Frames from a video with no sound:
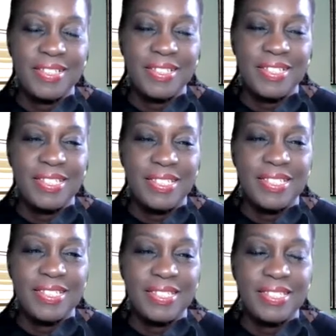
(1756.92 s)
This
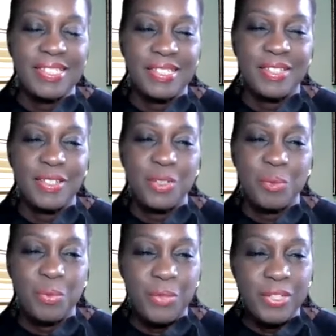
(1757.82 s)
is
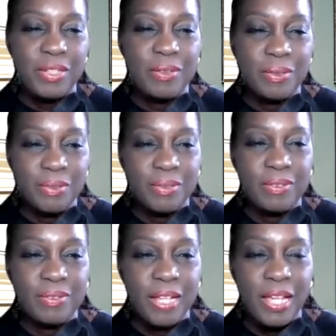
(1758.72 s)
pretty
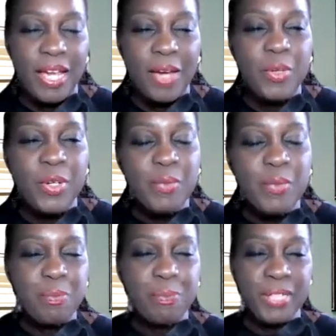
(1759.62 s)
cool. And we're going
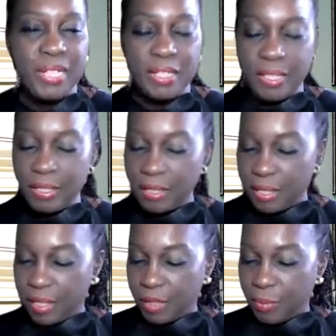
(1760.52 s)
to be
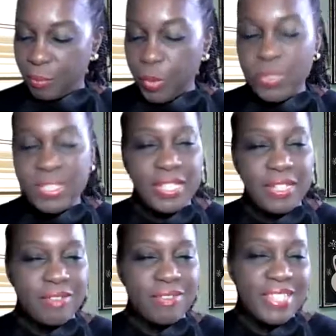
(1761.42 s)
posting
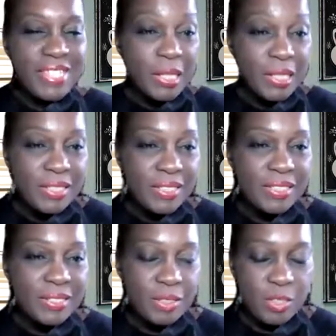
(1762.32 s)
the
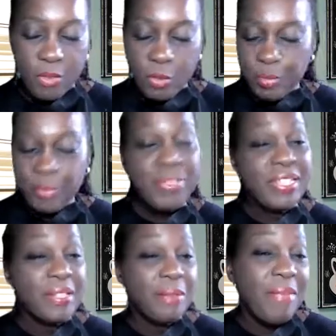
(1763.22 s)
results. Sorry, we're putting
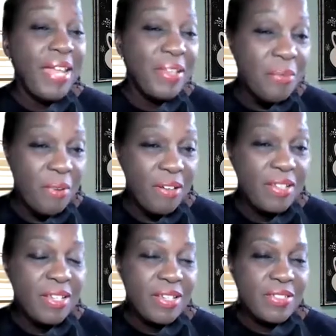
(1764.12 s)
the menu on
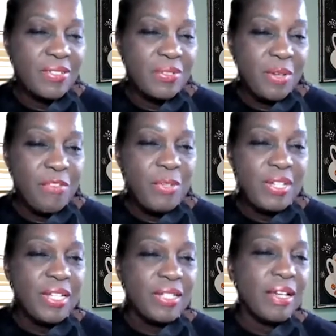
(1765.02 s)
so
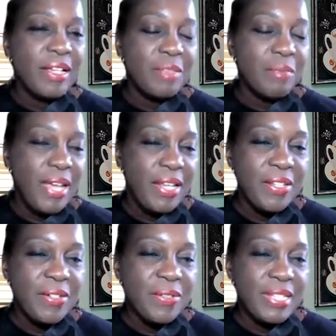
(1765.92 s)
everyone can look at the
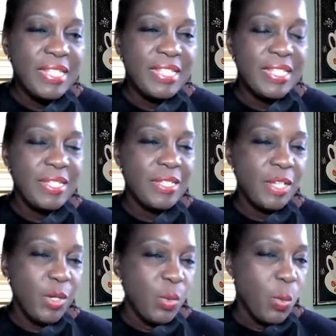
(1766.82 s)
menu and see
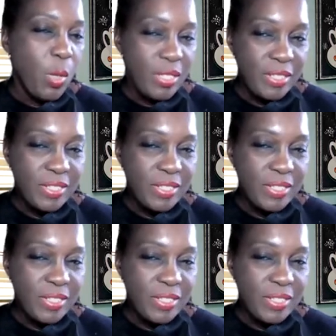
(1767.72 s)
what.